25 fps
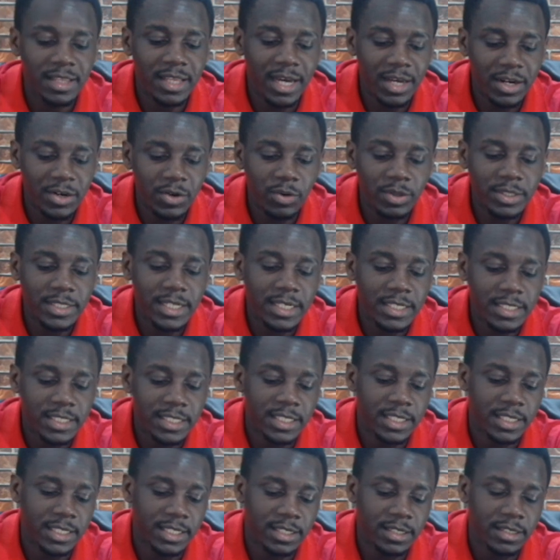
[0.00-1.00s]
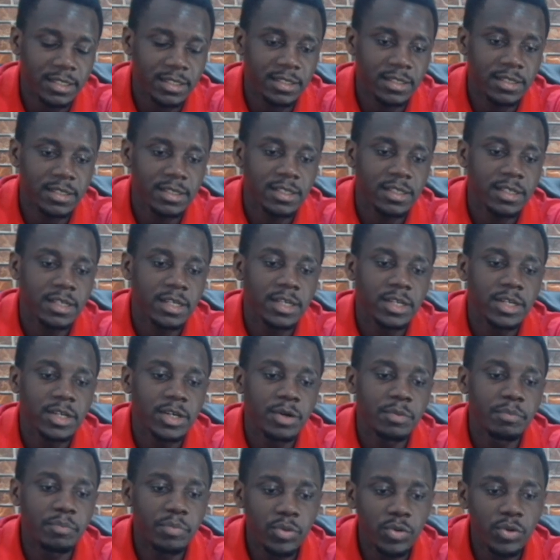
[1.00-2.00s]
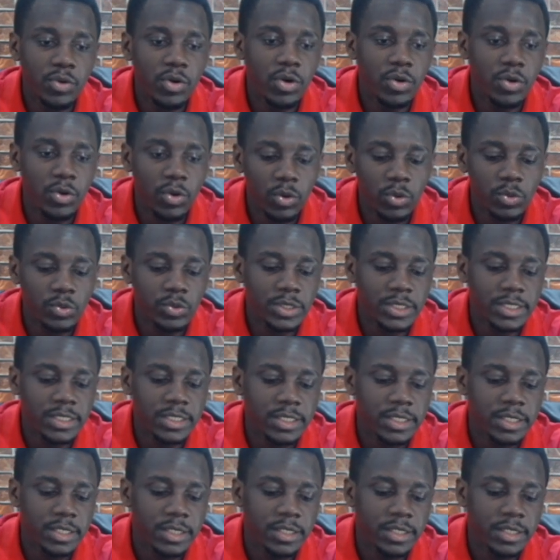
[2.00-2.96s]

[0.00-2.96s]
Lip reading: not until Bruno knows